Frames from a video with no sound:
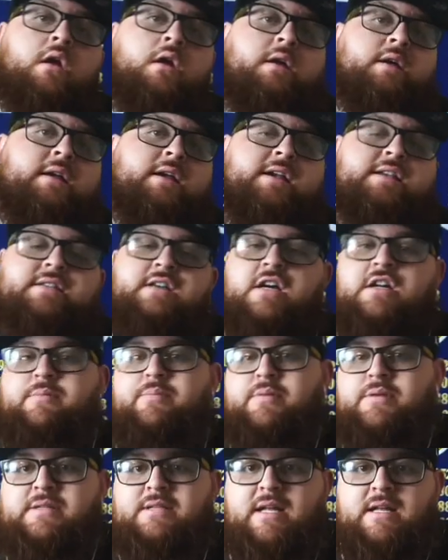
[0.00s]
He's
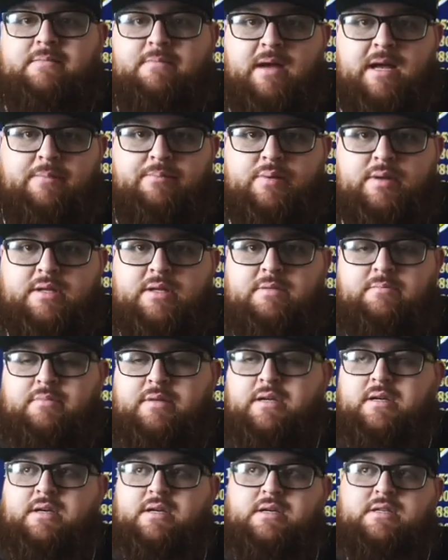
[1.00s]
100% in my opinion
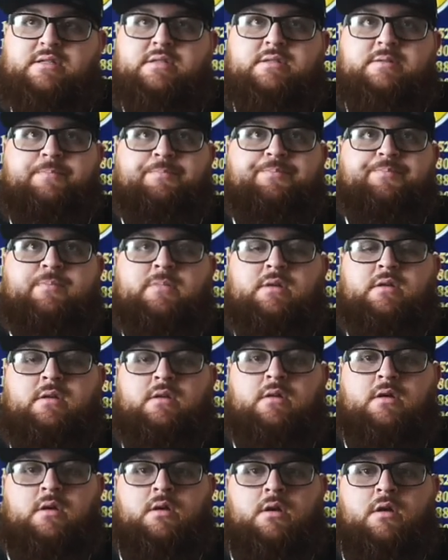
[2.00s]
because
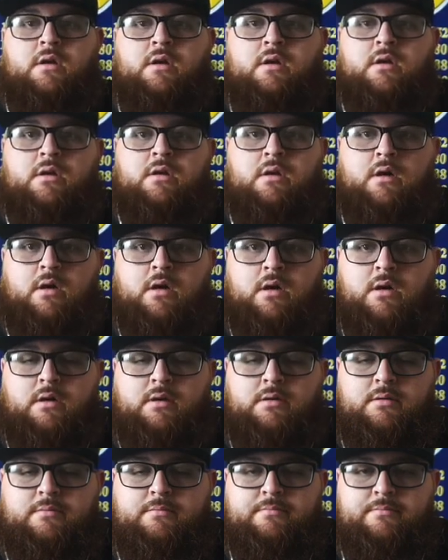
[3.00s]

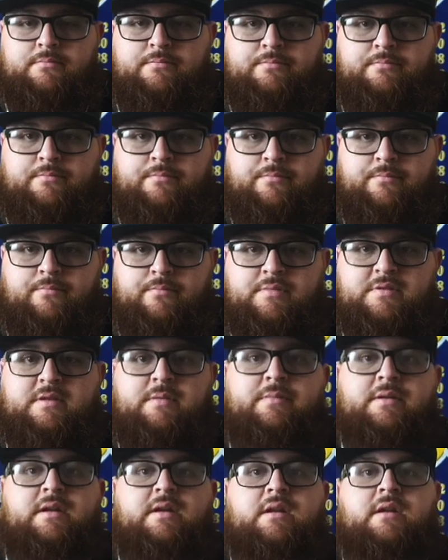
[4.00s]
um,
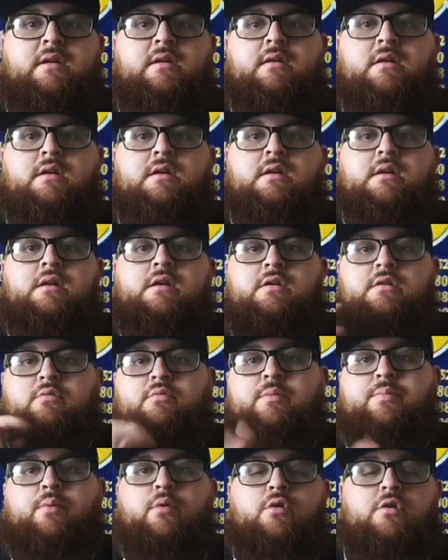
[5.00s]
somebody the
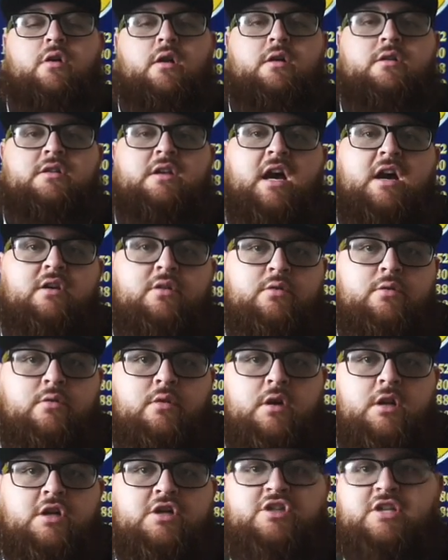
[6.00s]
reporter on Yahoo,
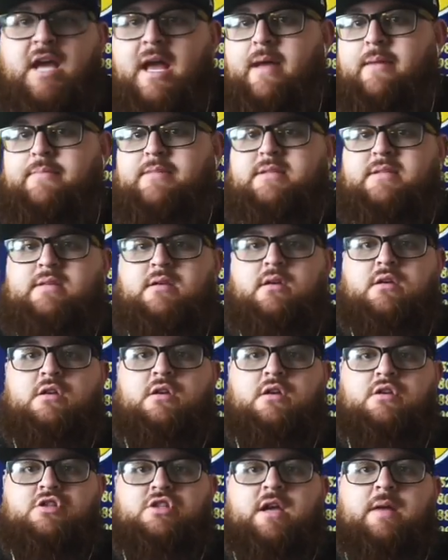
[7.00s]
Shams,
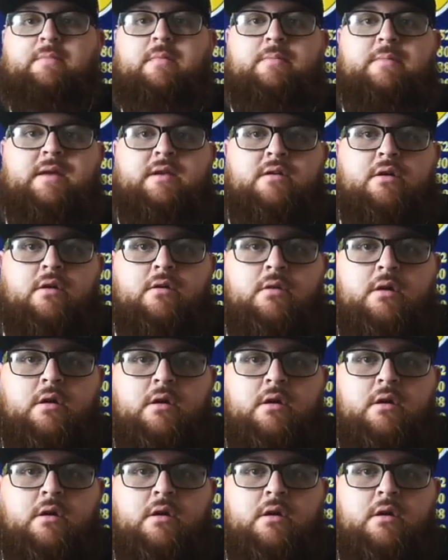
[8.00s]
Sham Amico,